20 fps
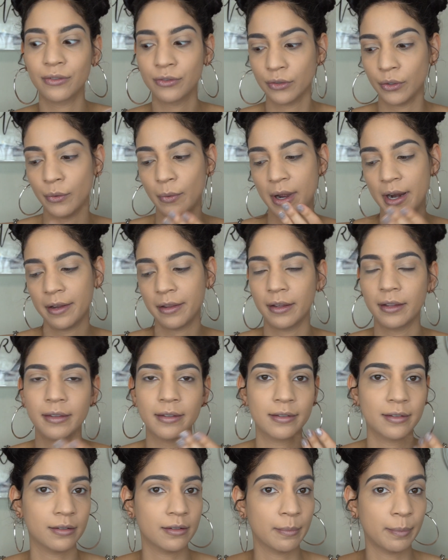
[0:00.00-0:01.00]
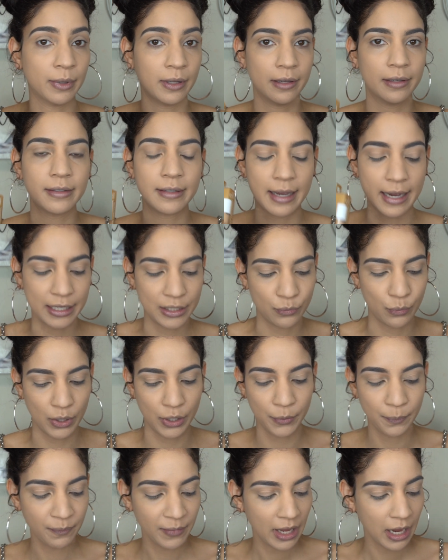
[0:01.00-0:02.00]
So I think this is a plus as
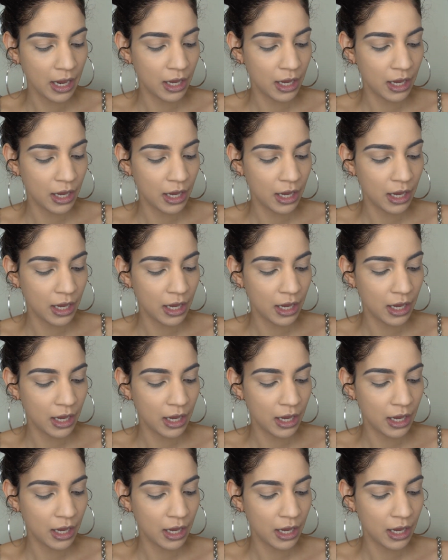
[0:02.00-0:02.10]
well.